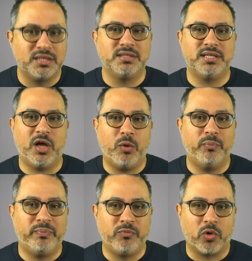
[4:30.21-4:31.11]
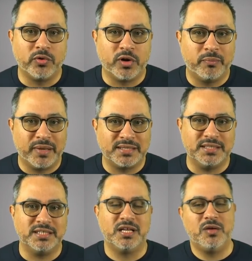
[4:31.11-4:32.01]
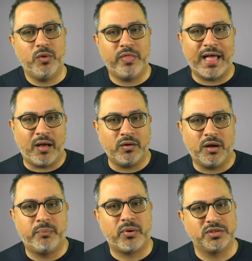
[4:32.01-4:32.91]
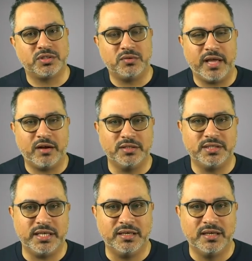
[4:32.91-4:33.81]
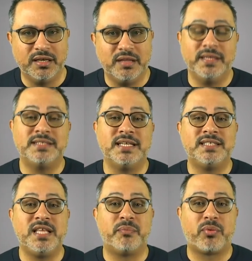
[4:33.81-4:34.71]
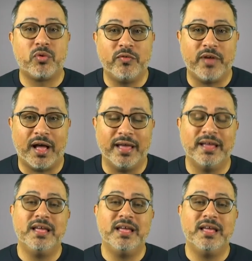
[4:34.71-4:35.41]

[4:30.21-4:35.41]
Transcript: to help grow your business without a personal guarantee. This is the approved guy.